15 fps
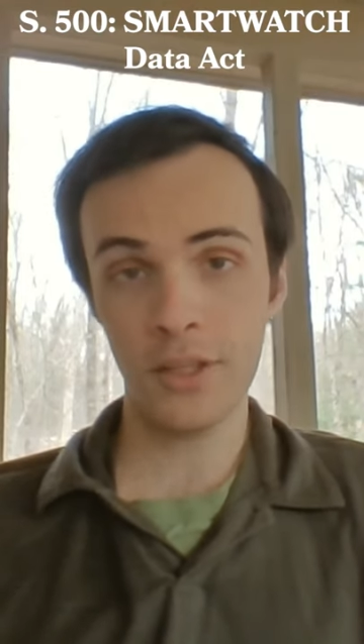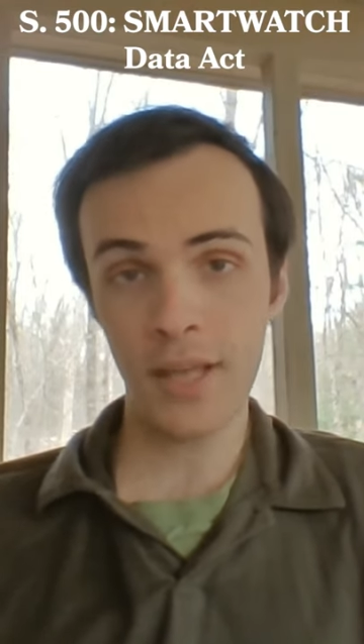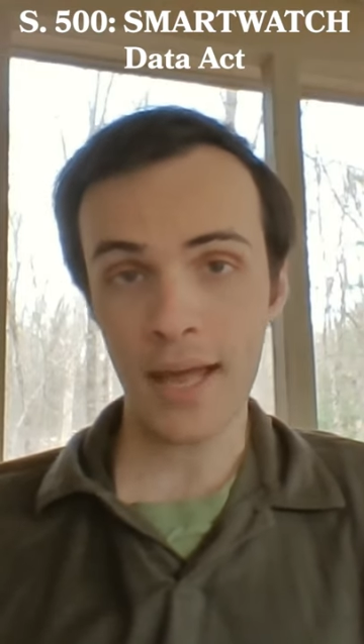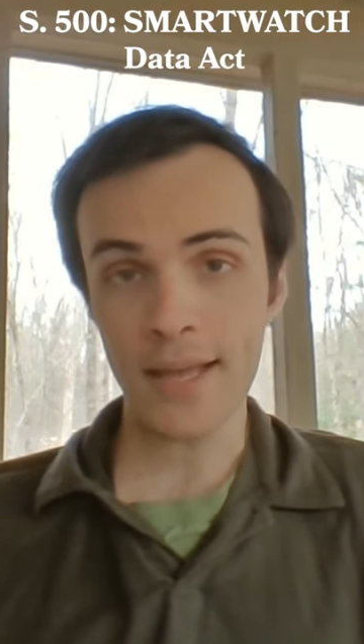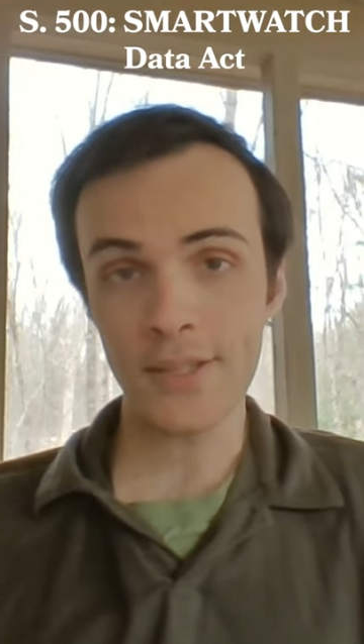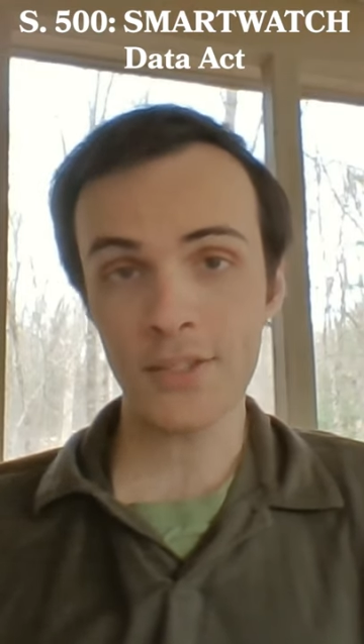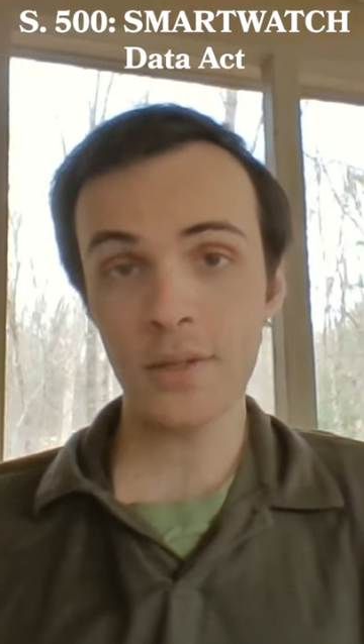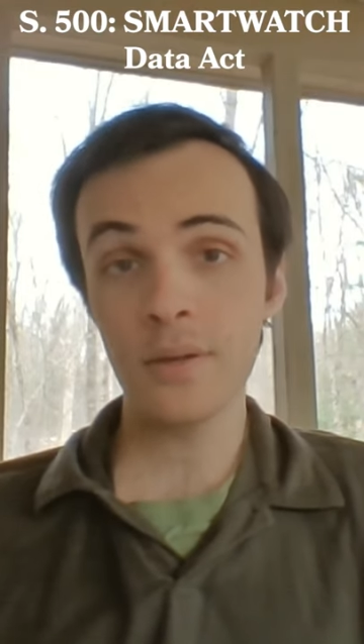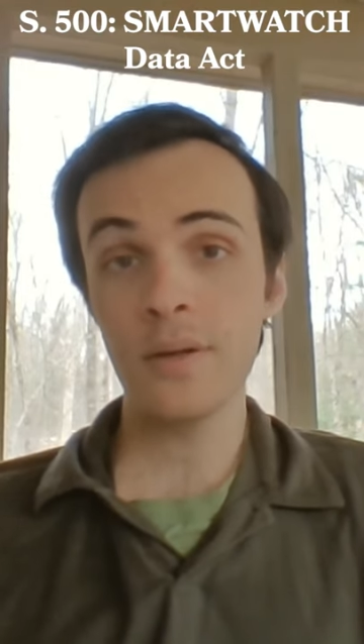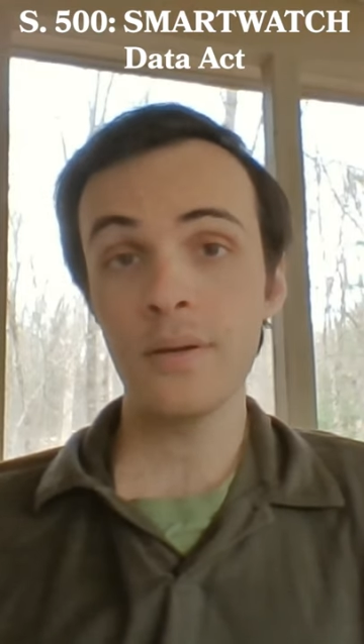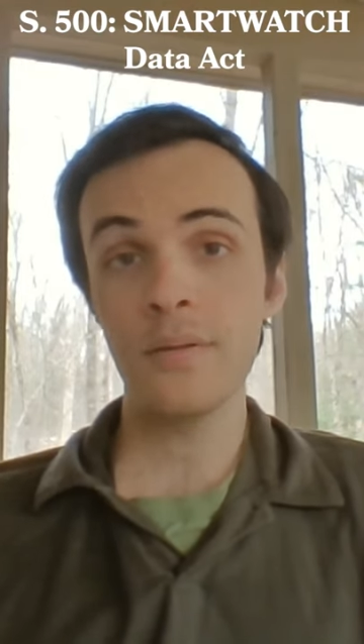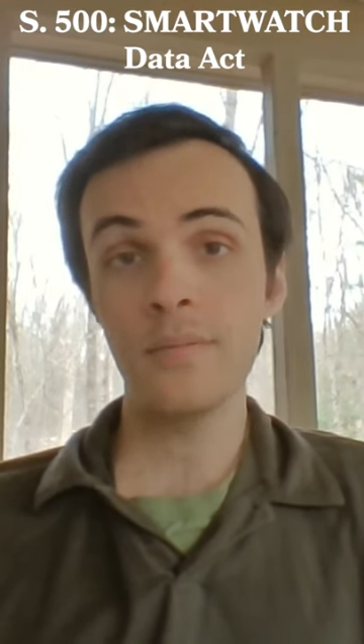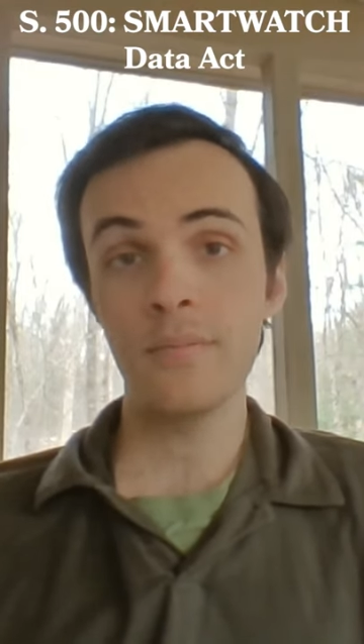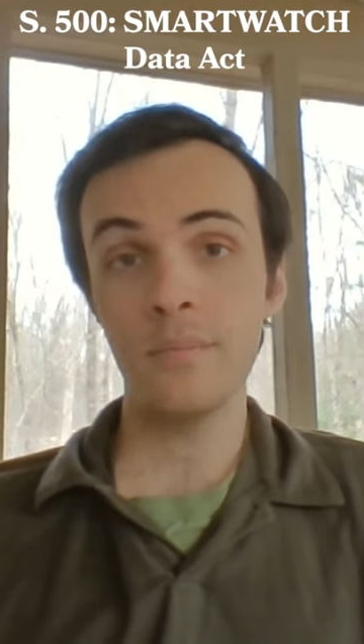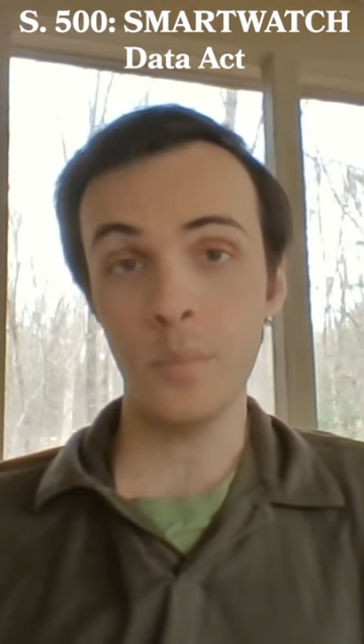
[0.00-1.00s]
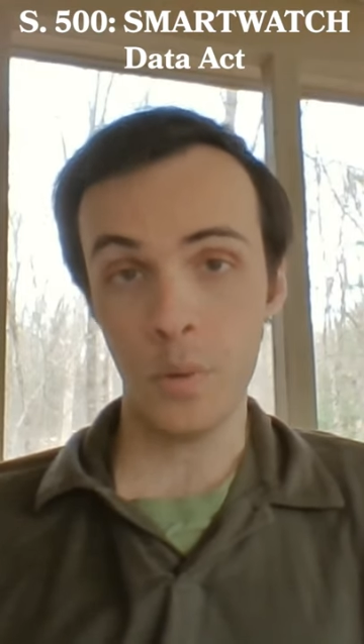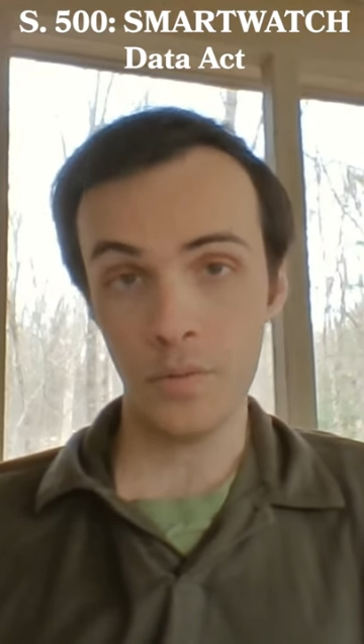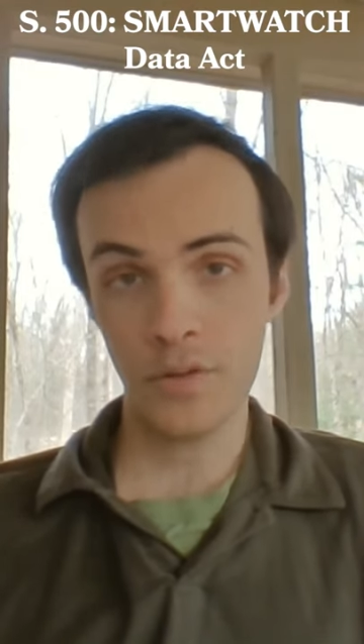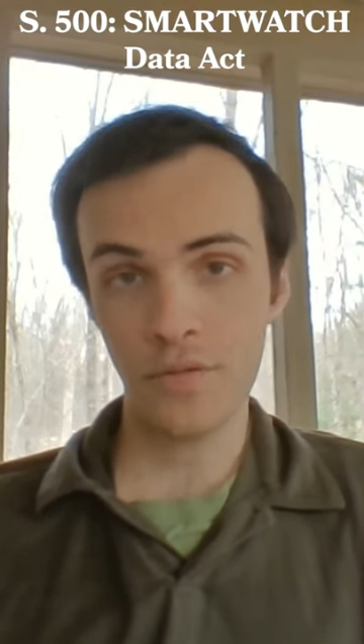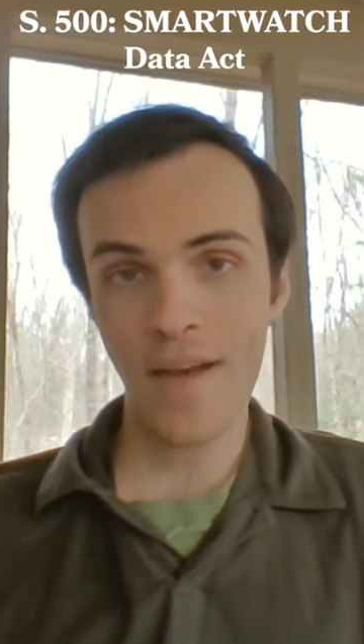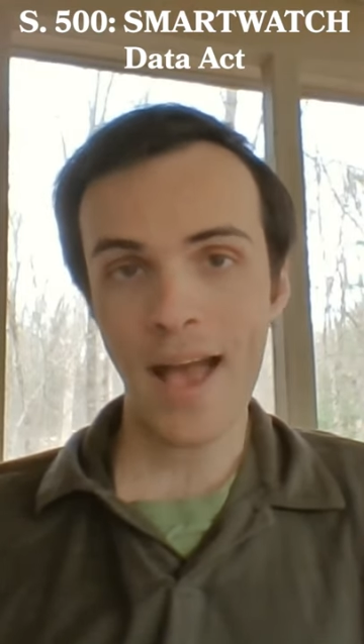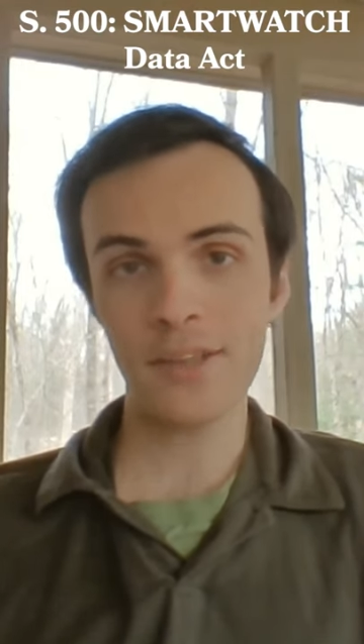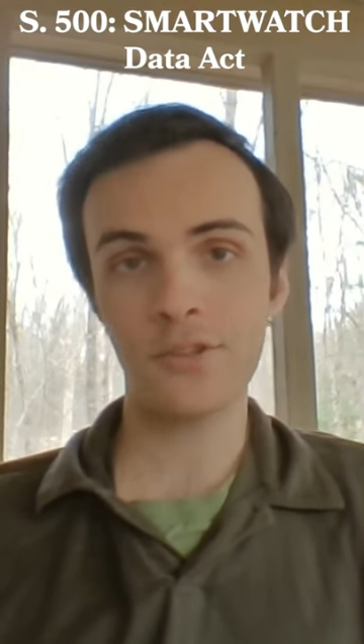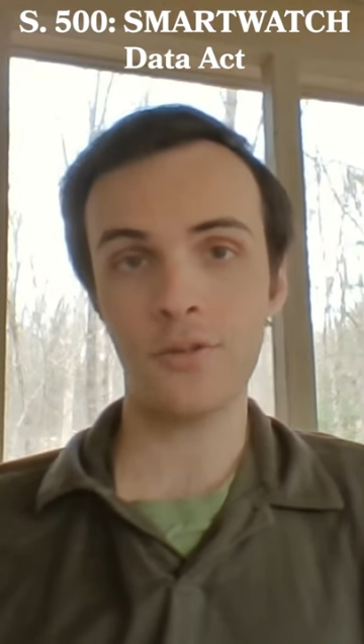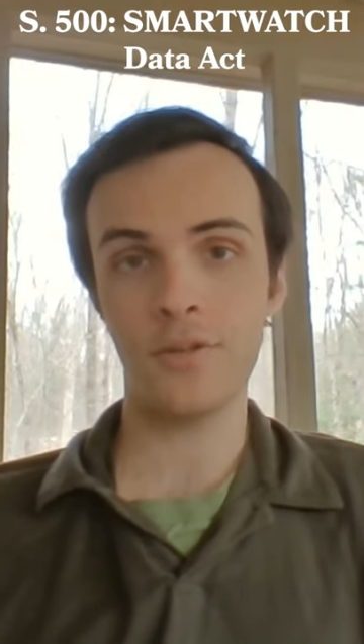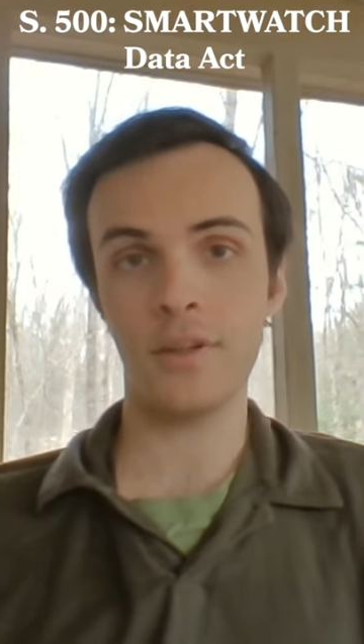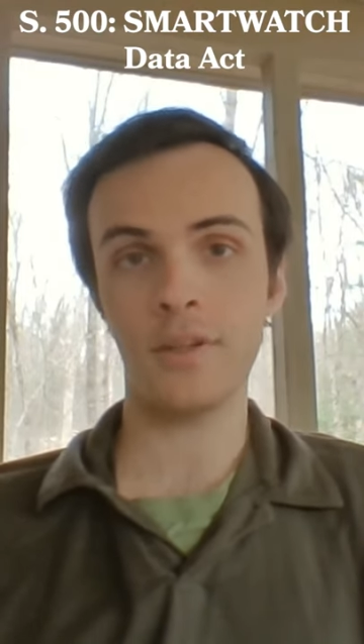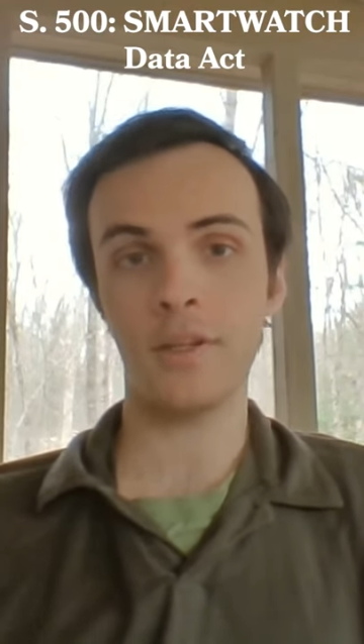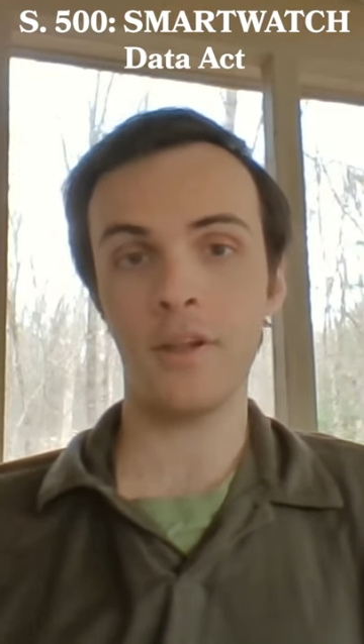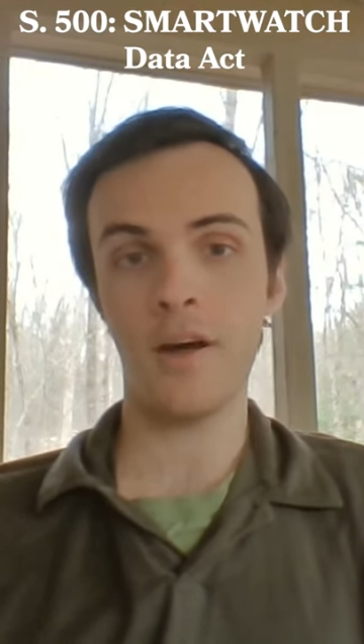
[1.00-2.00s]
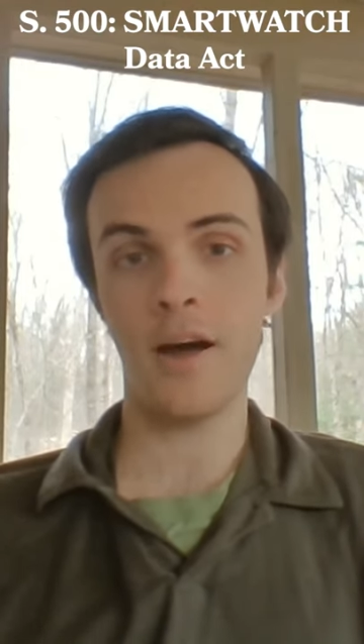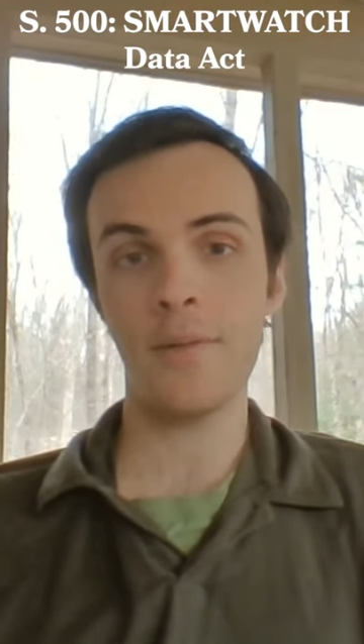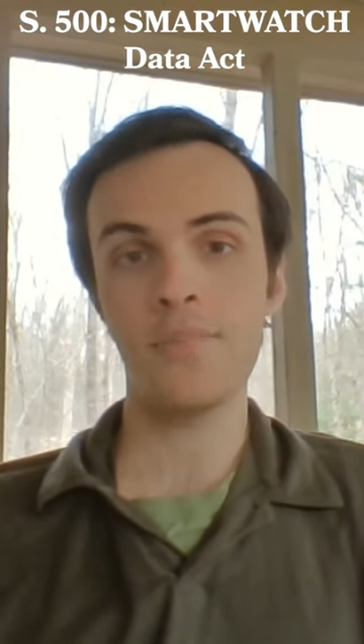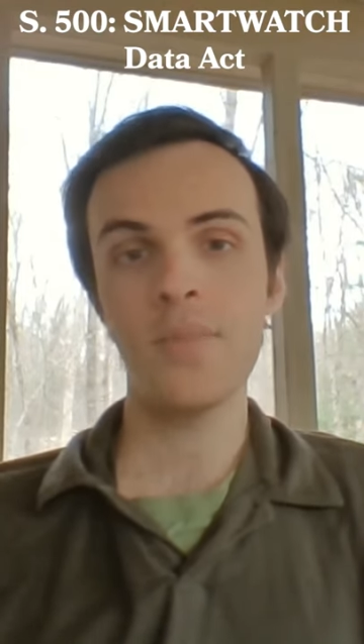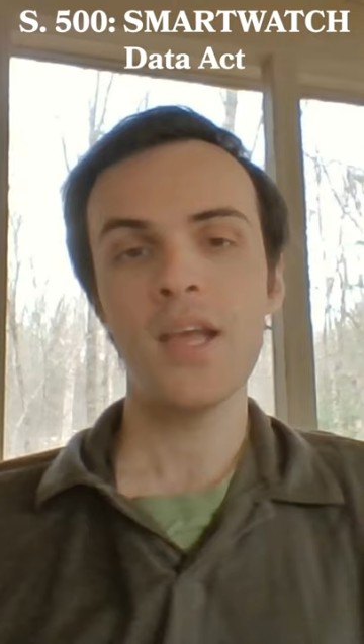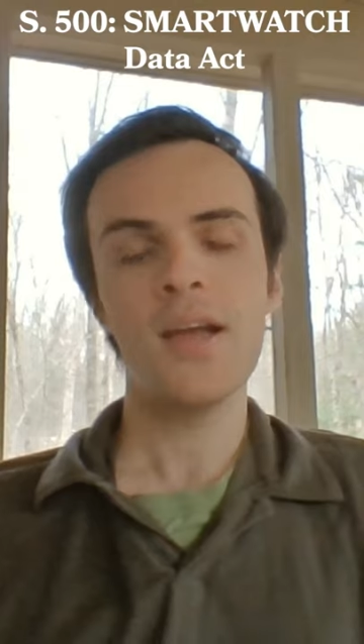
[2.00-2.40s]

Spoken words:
does, moves faster than the law.